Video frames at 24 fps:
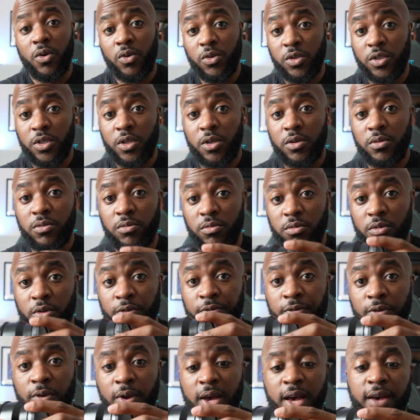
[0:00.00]
Also,
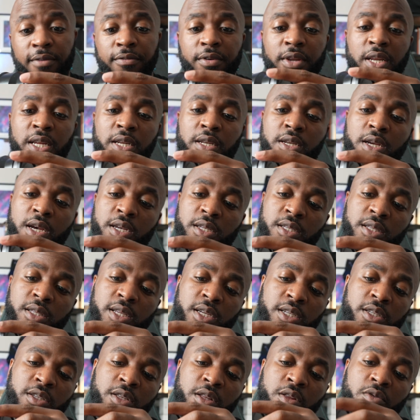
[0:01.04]
if you have any dust
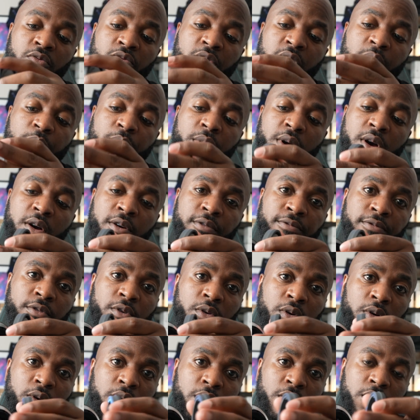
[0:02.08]
that's in the rear part of
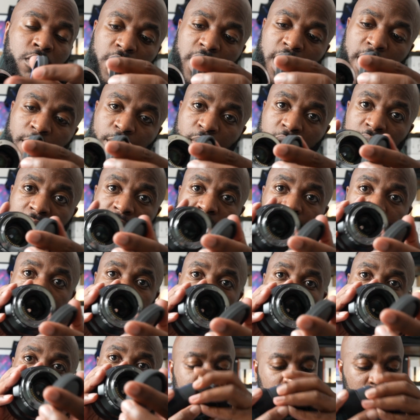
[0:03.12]
your camera
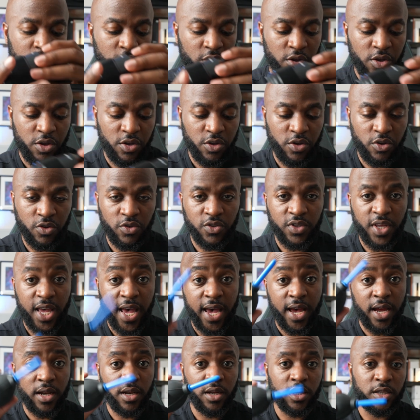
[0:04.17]
lens, then you can use the
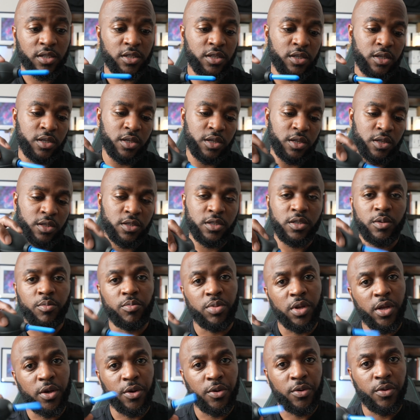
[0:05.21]
air duster to
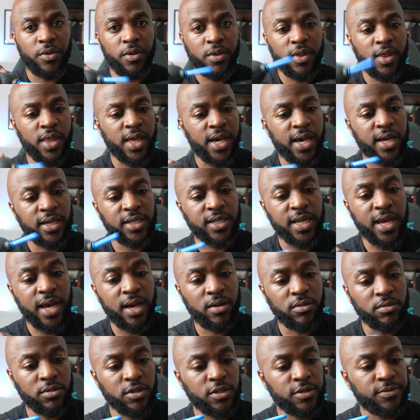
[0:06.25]
blow that
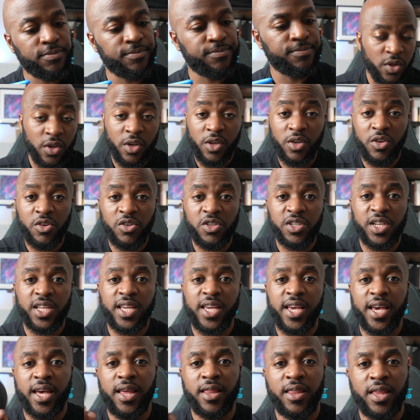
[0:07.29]
out. You can usually
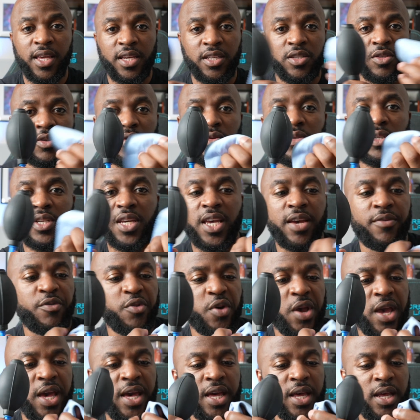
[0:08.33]
get these two together
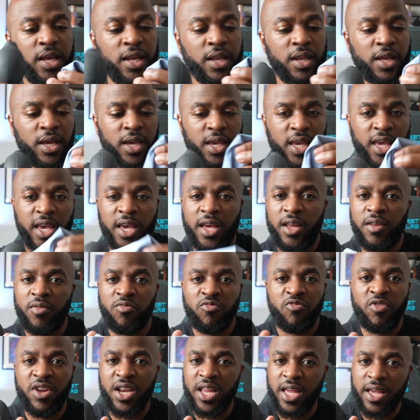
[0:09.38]
in a kit,
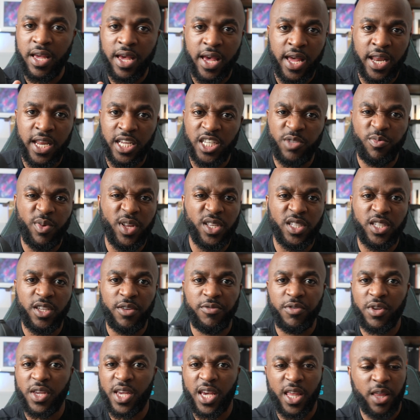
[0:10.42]
really
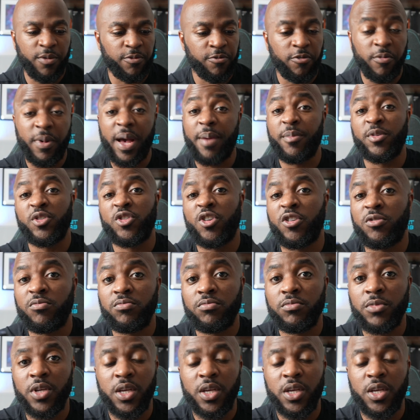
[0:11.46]
inexpensive. You can get them from Amazon.